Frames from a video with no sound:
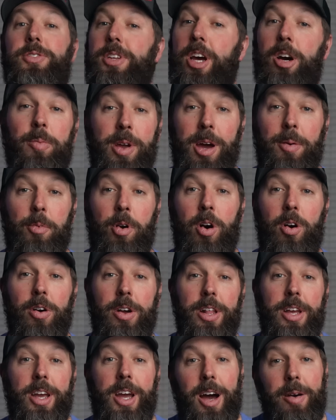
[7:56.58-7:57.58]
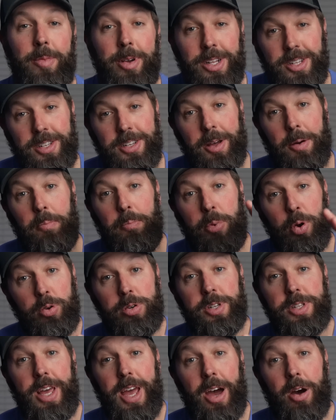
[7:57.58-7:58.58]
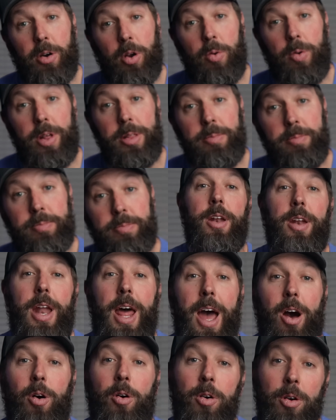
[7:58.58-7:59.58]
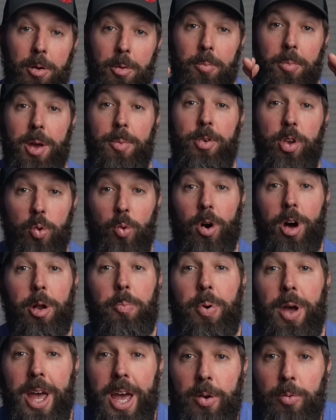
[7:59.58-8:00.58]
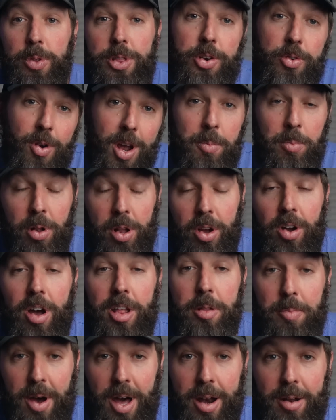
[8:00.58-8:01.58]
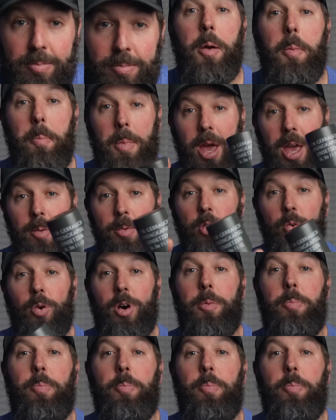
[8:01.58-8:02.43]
tell me I'm wrong in the comments to boost the algorithm. Now, maybe you want a pan with the drain plug on the bottom. Maybe you want a